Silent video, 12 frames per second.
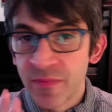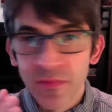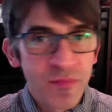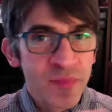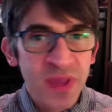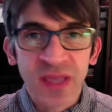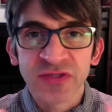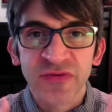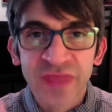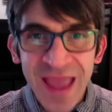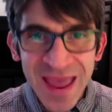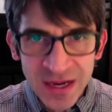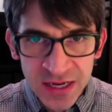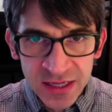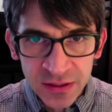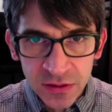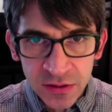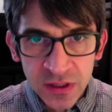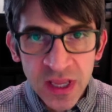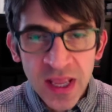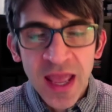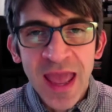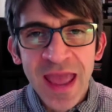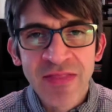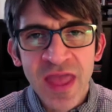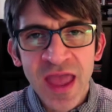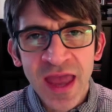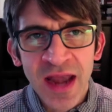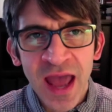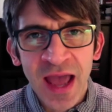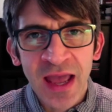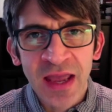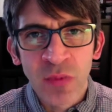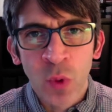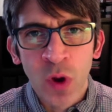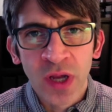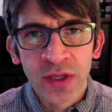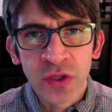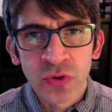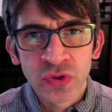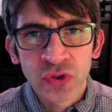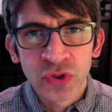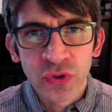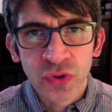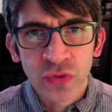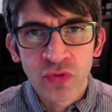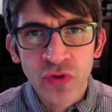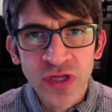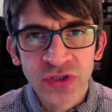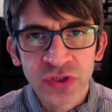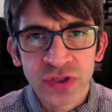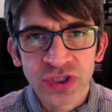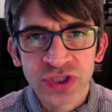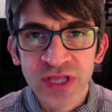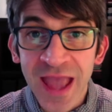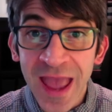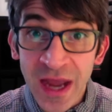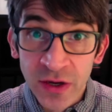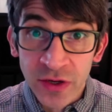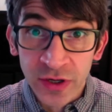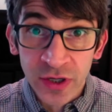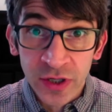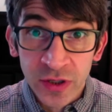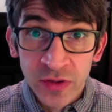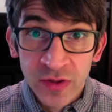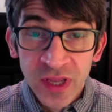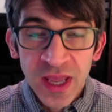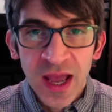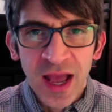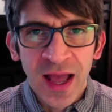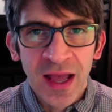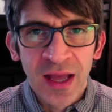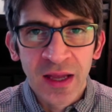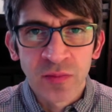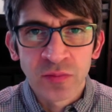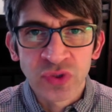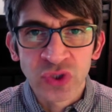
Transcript: because of the editing. And then I want you to research the editor. So